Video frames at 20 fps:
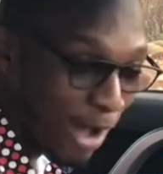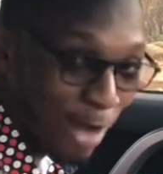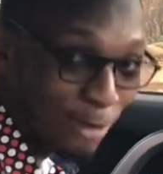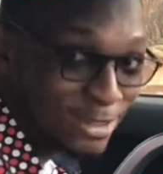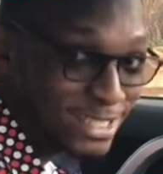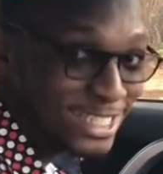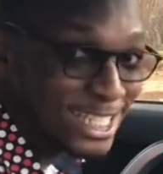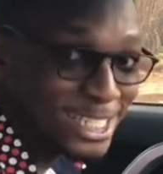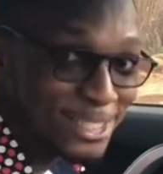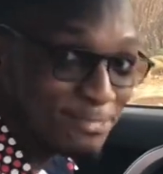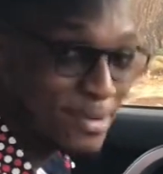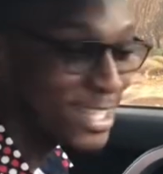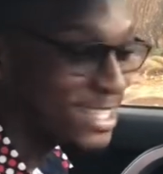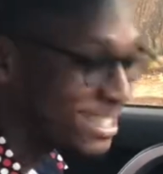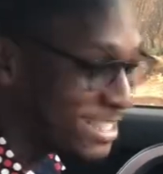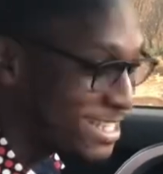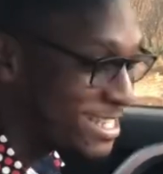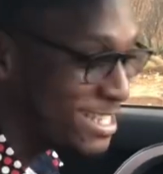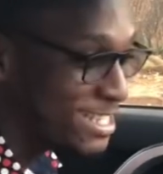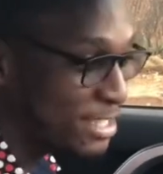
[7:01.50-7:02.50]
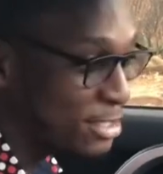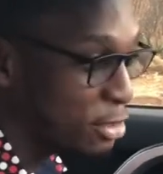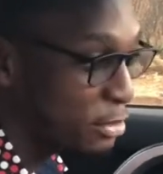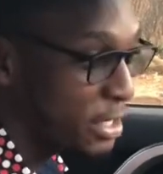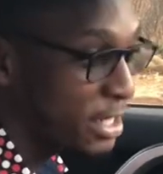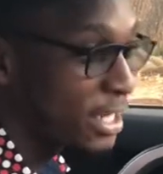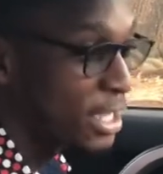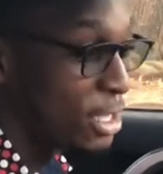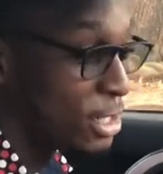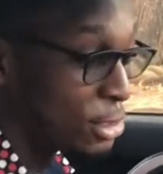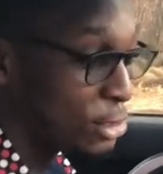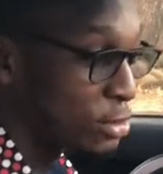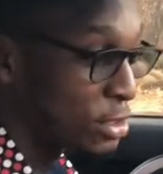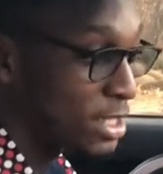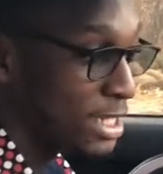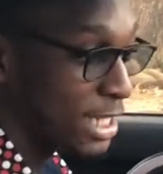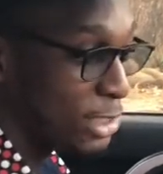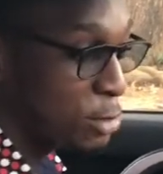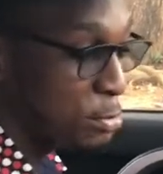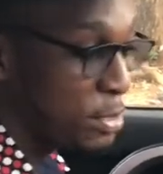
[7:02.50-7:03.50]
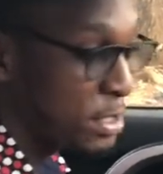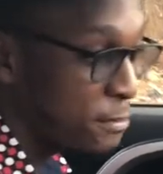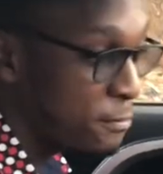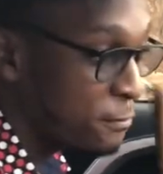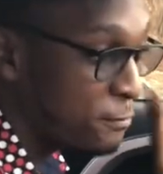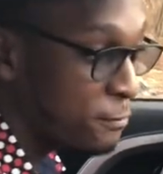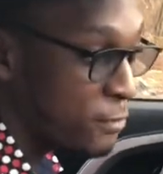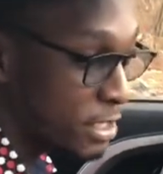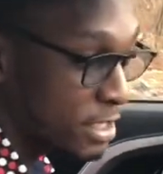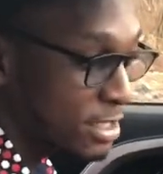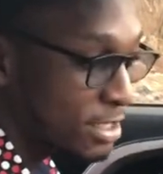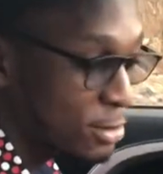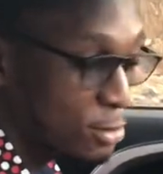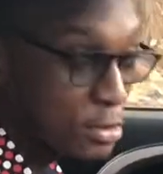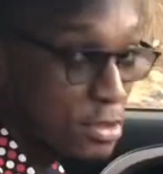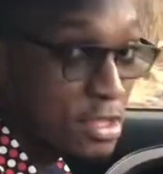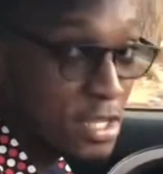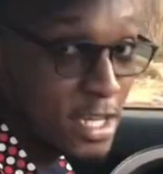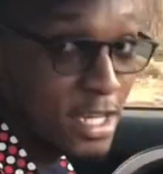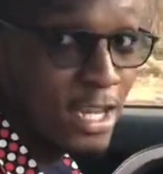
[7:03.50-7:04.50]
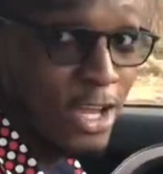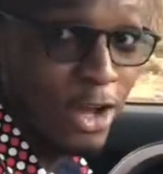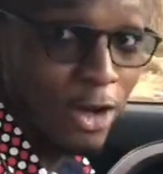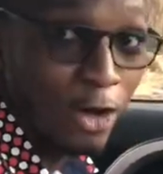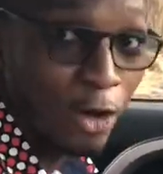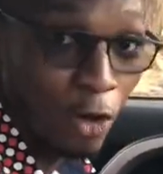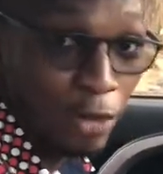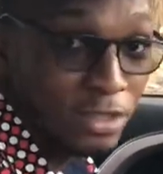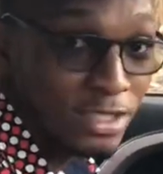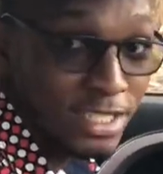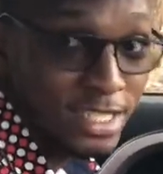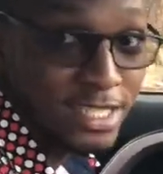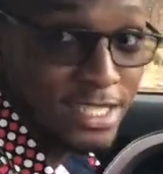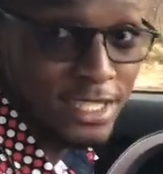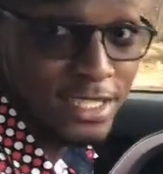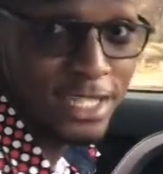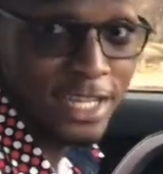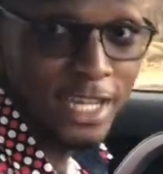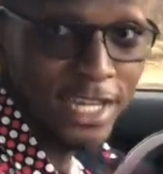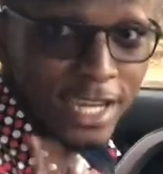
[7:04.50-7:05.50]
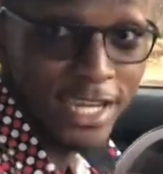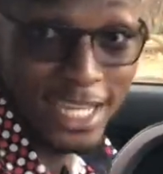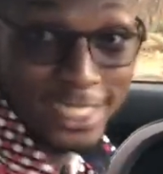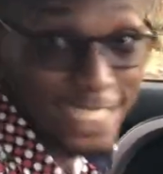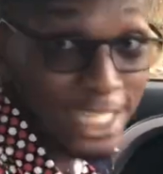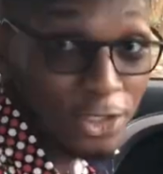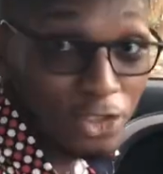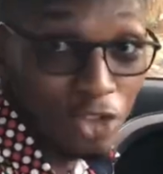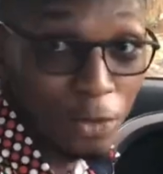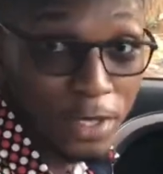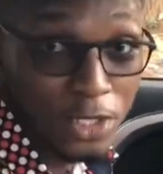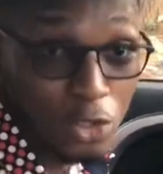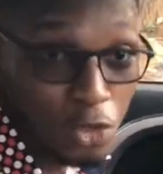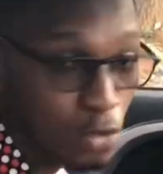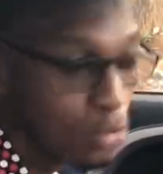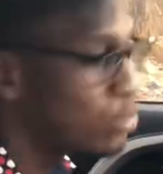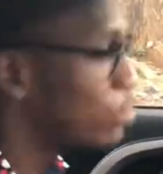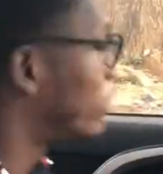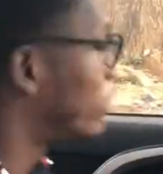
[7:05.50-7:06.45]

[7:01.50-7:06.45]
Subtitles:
I wasn't expecting this screen. So this has to be the first cool thing on the list. Let's get to number 2.